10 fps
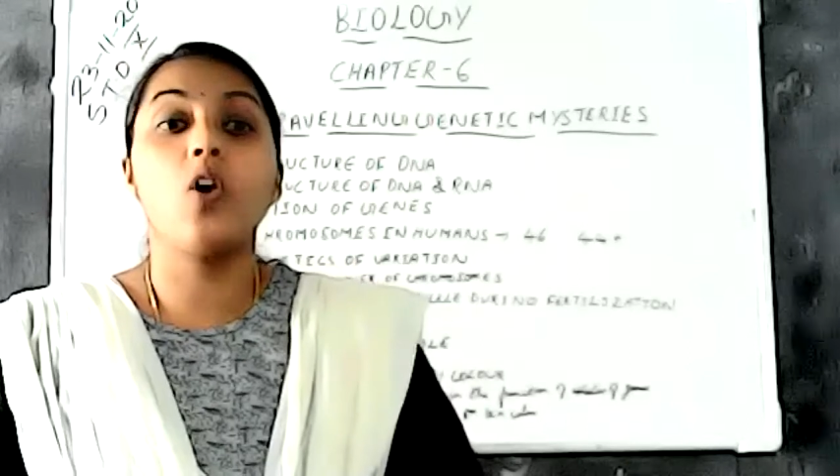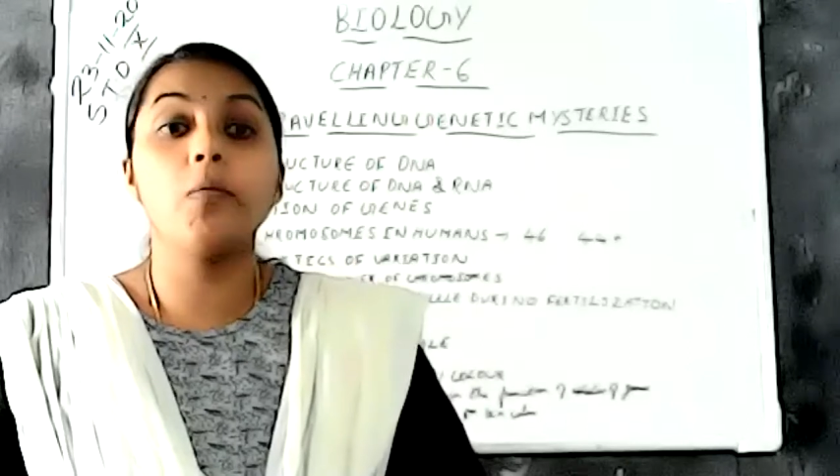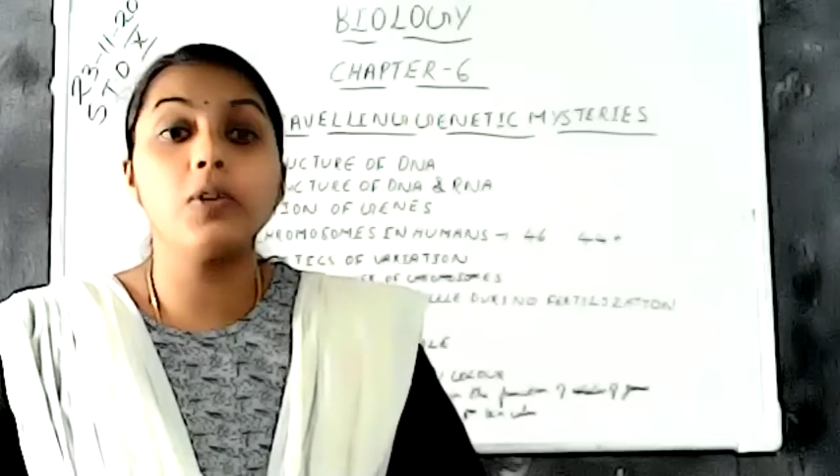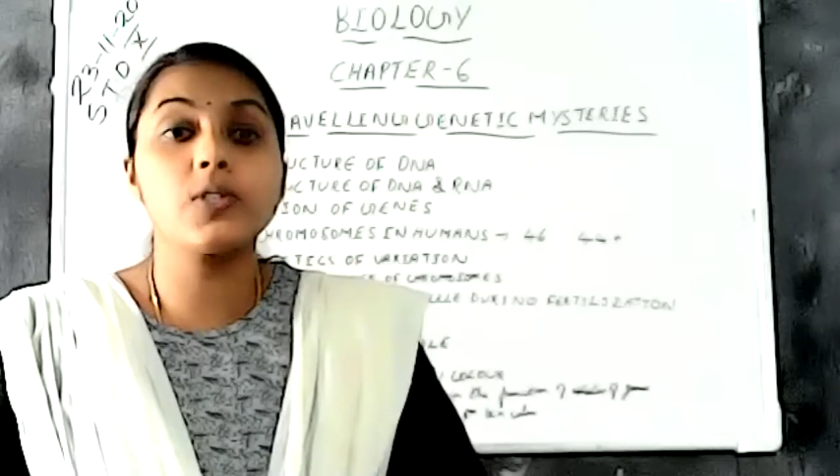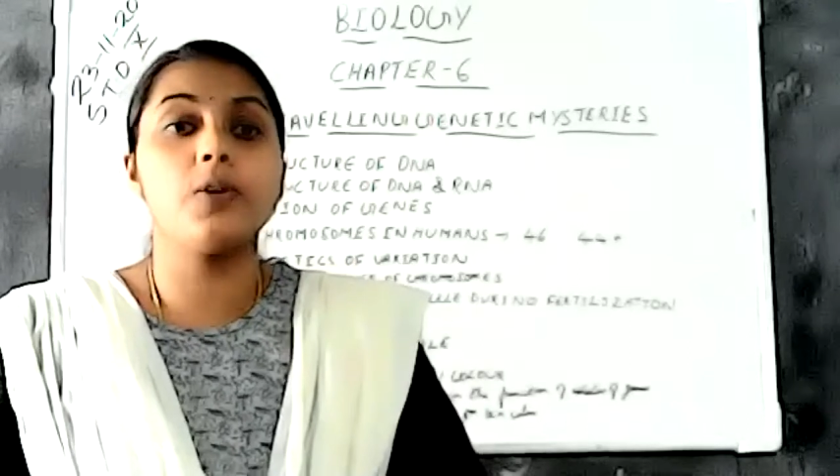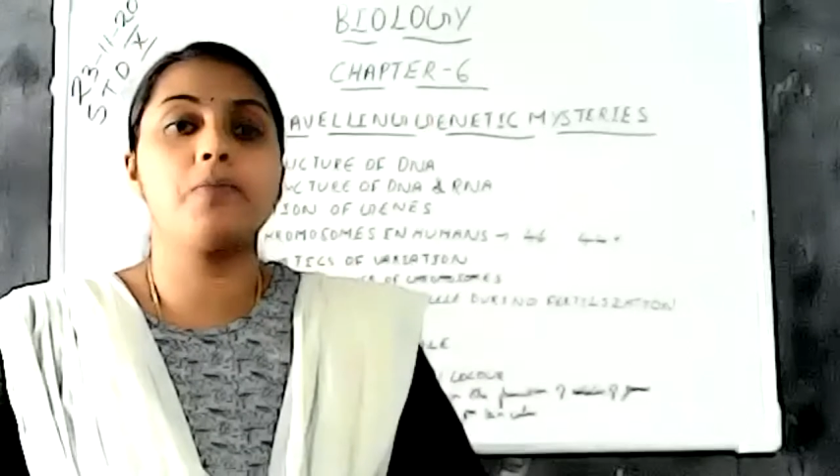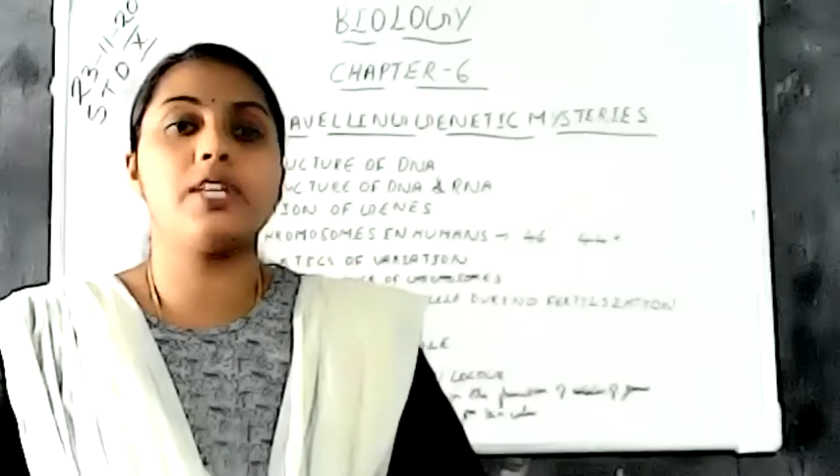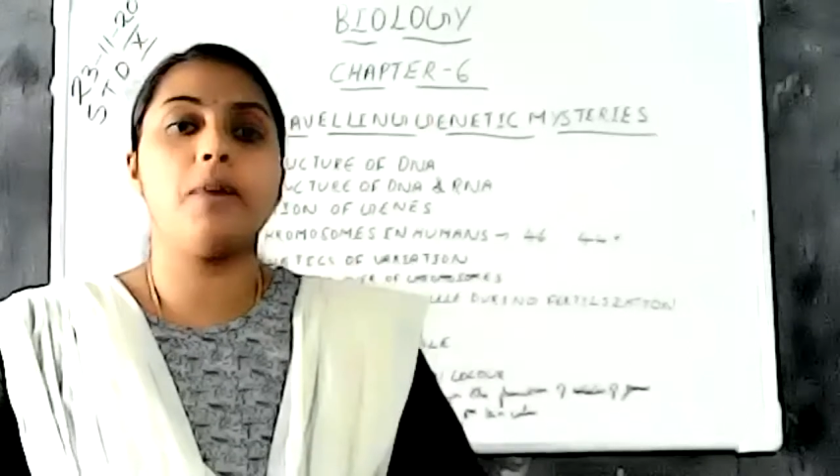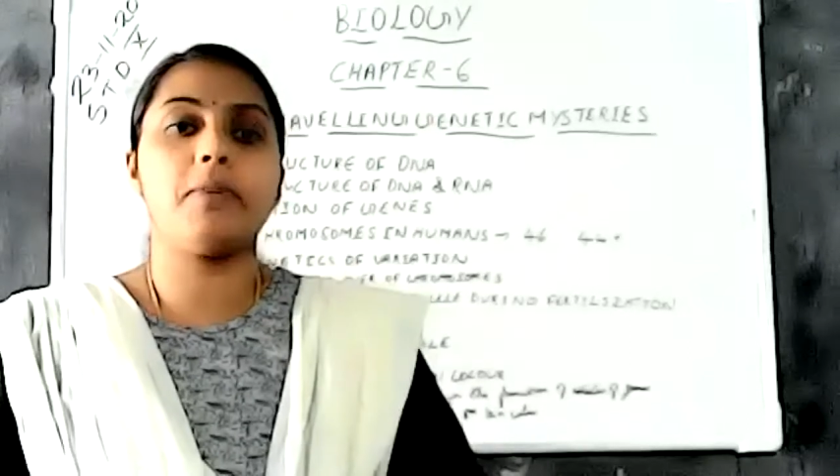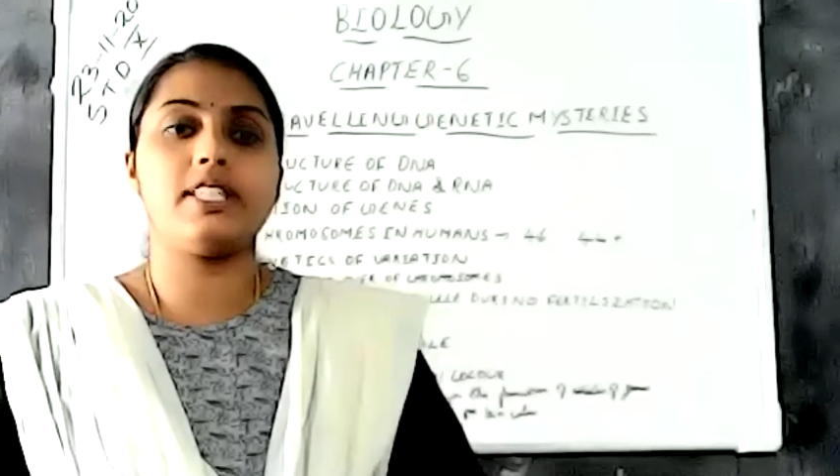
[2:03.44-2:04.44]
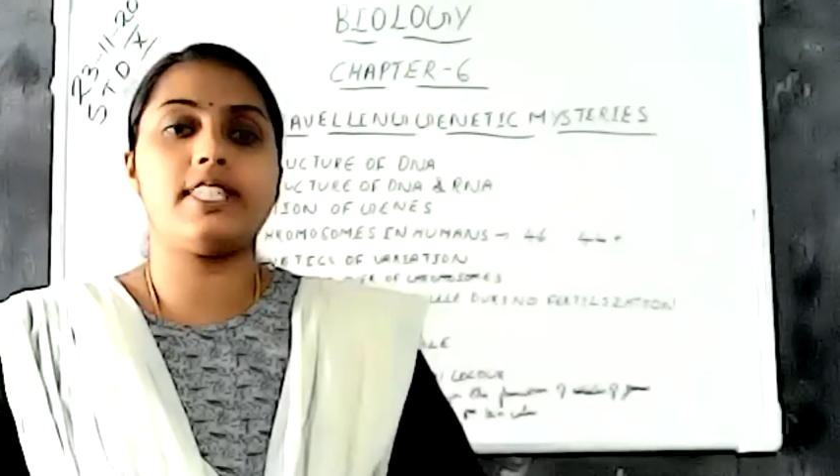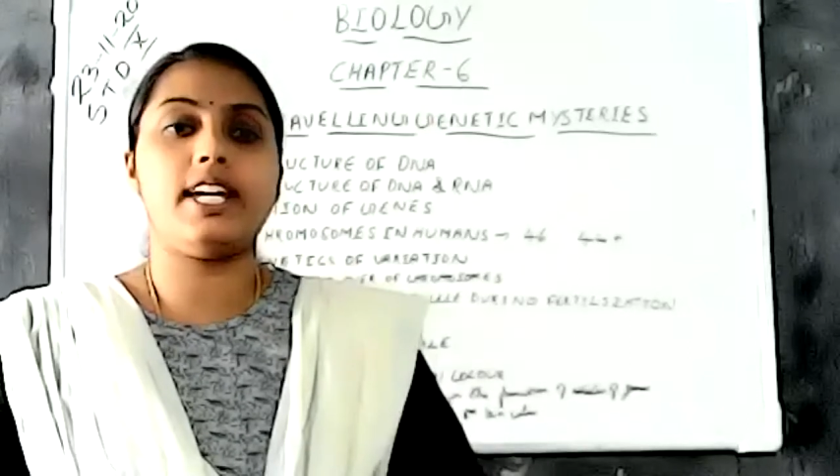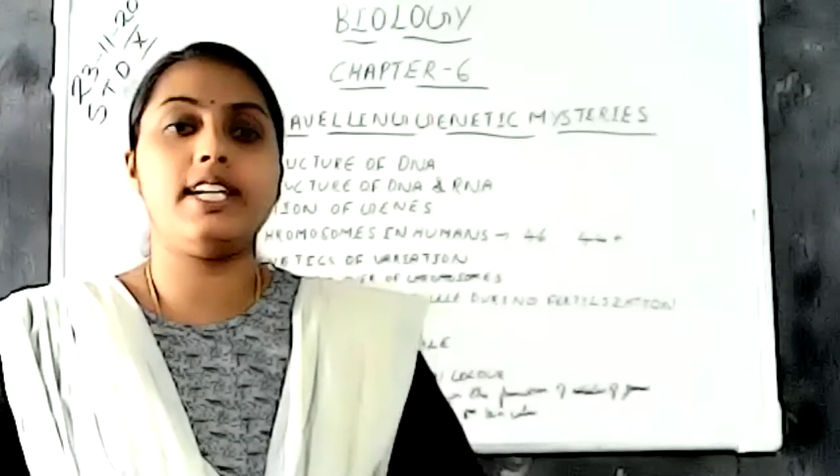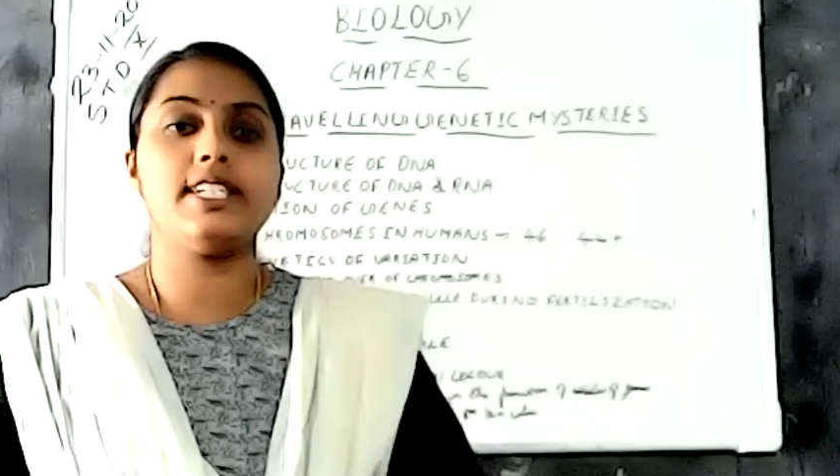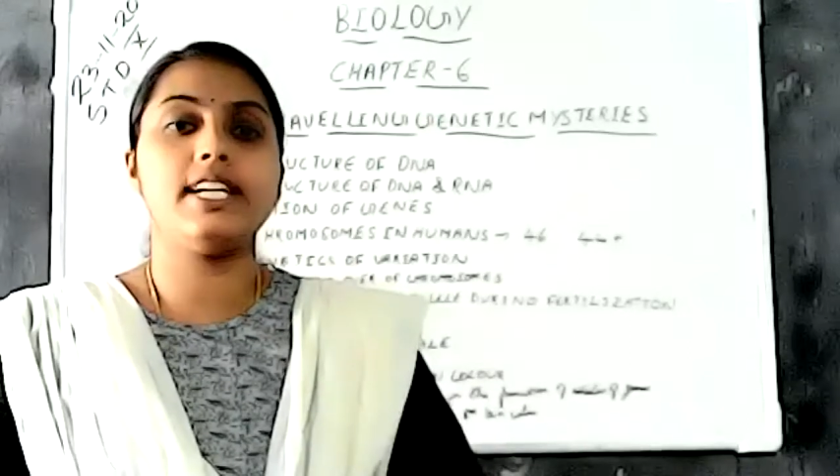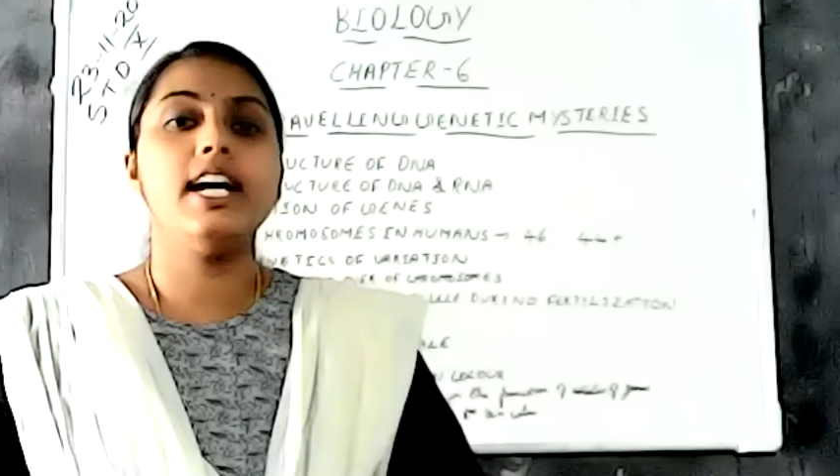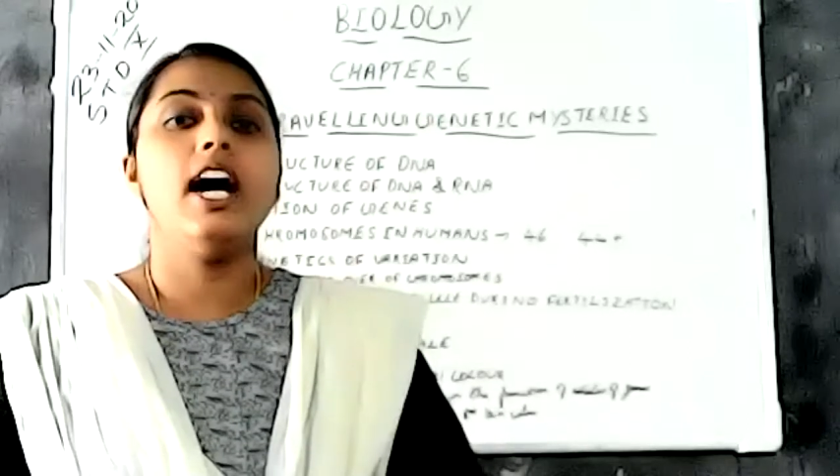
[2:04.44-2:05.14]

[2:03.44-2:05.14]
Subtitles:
Chromosomes are present.